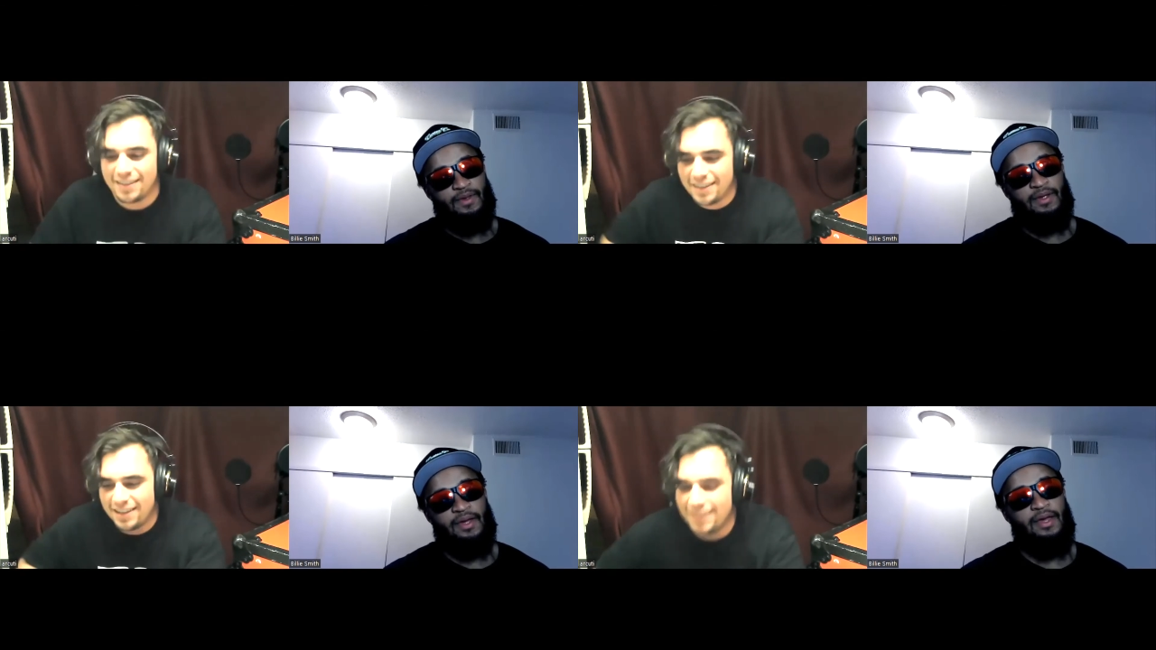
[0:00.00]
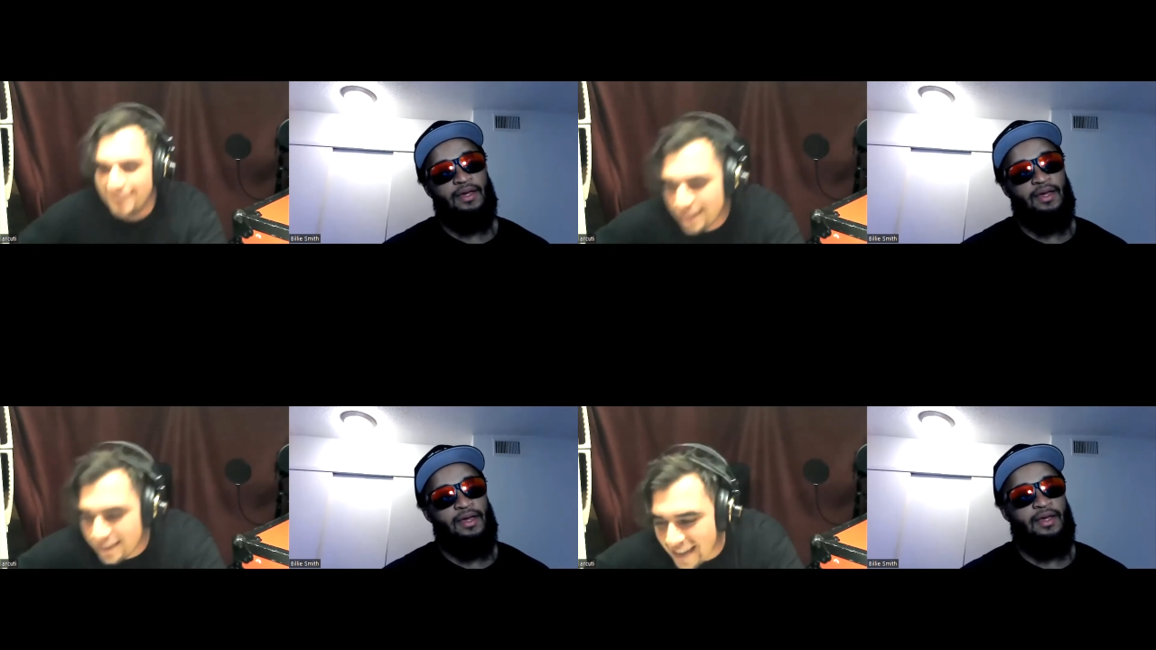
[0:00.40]
Speaker 1: Yeah,
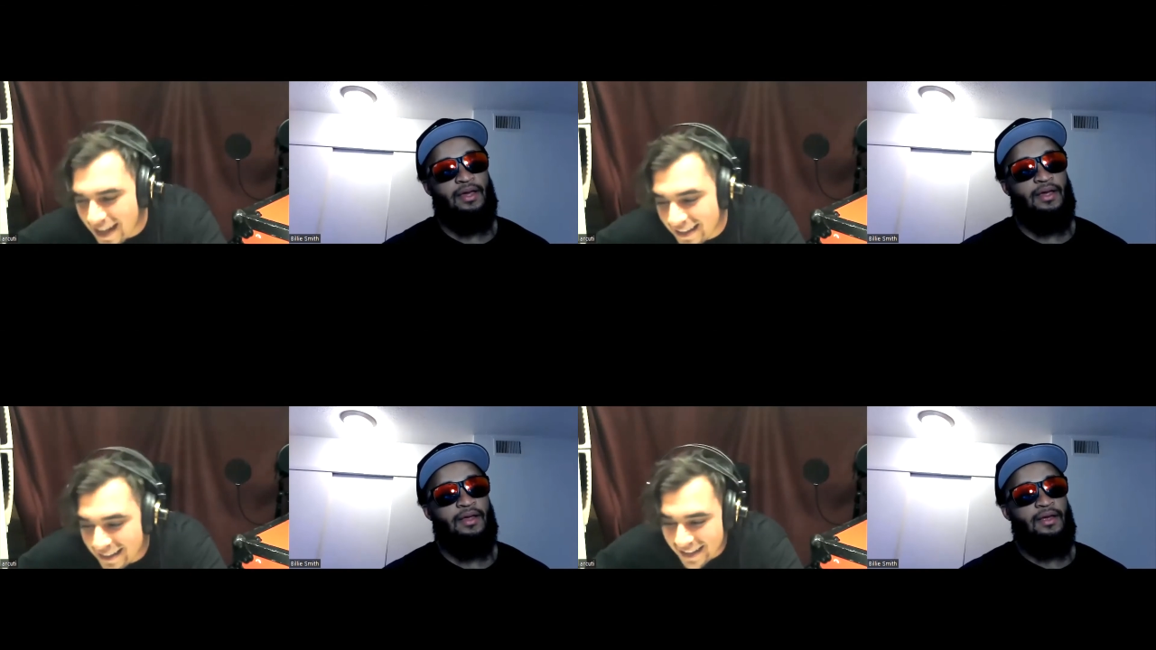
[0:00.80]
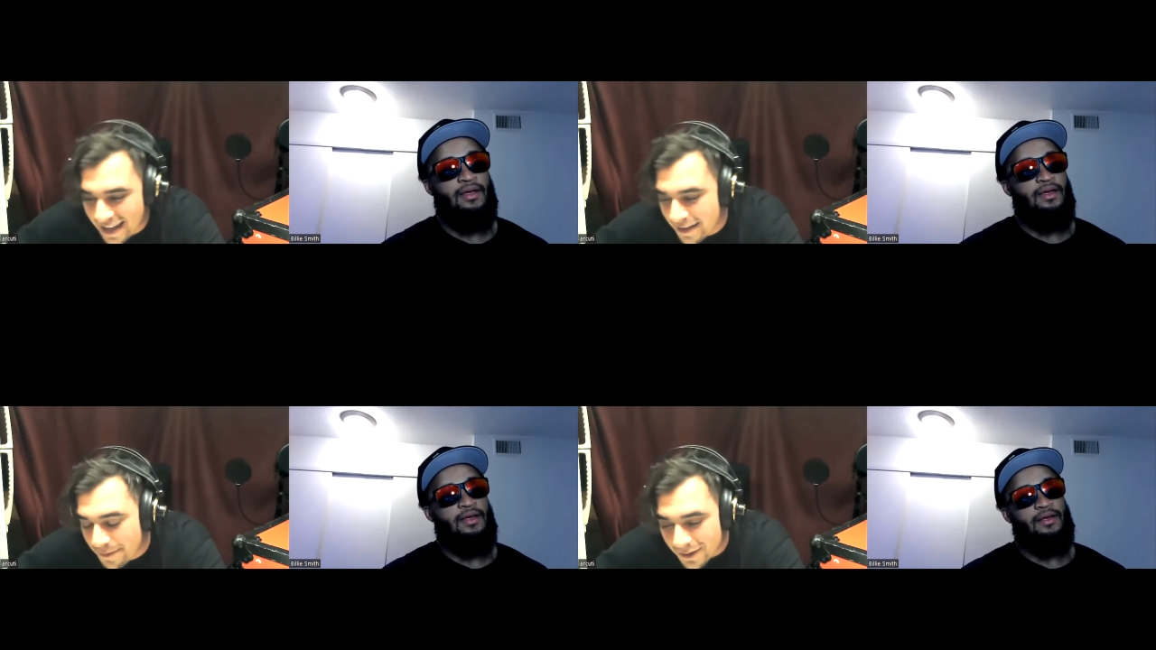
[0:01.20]
yeah. That yeah.
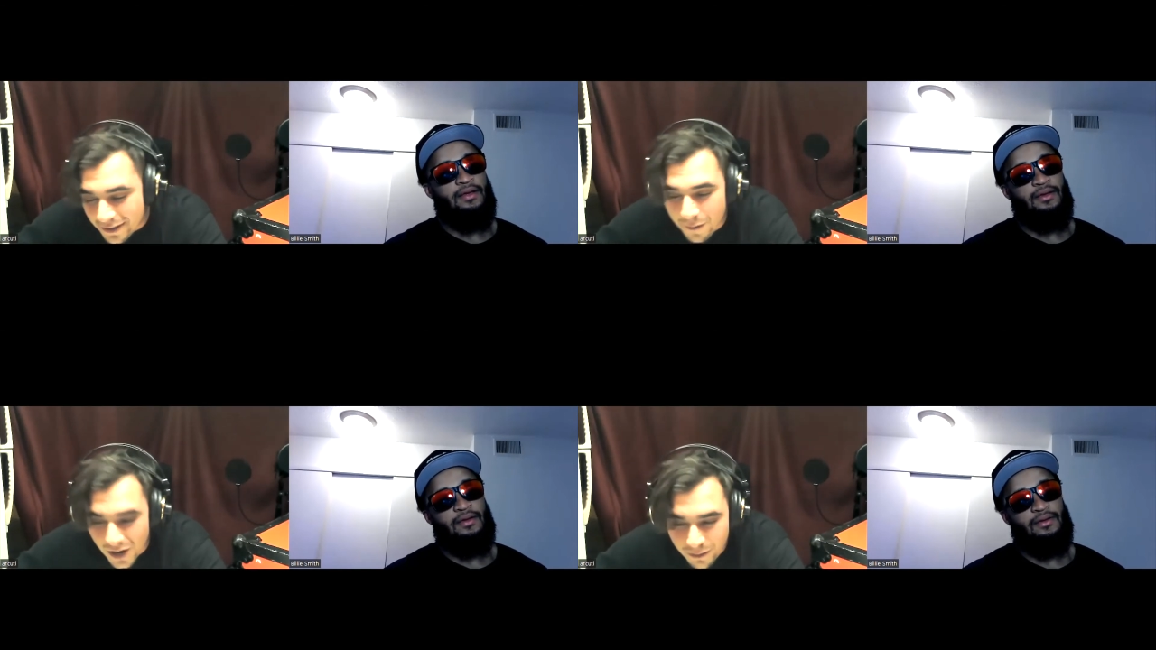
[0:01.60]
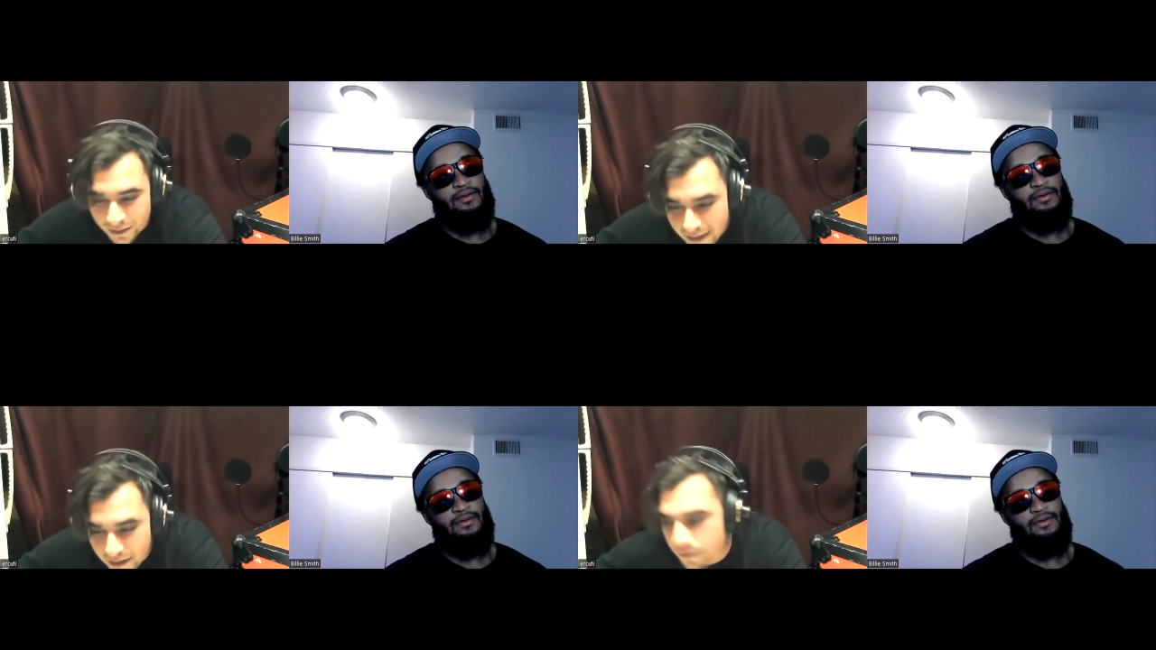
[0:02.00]
that the, the money
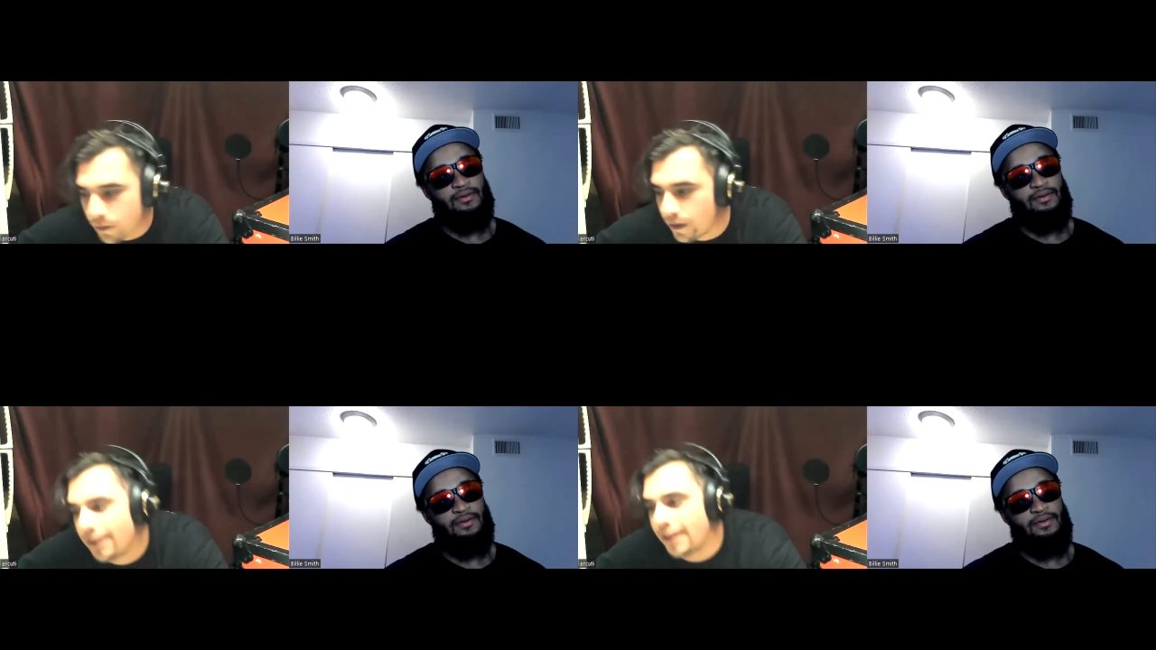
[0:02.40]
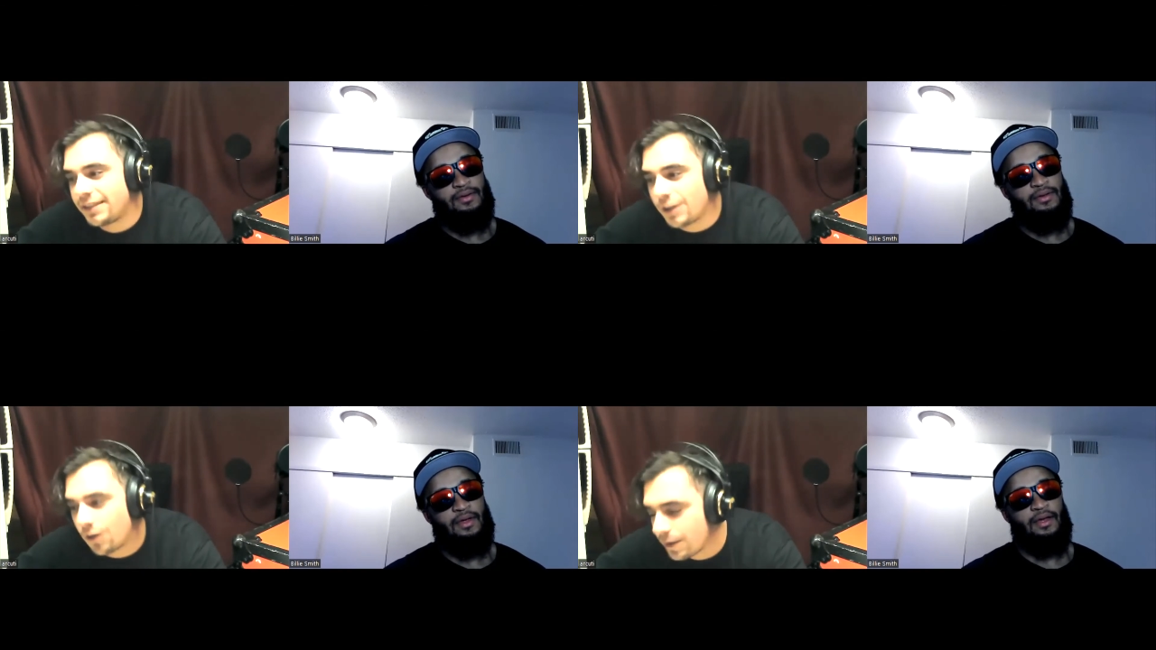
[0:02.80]
wasn't there for it. That's the only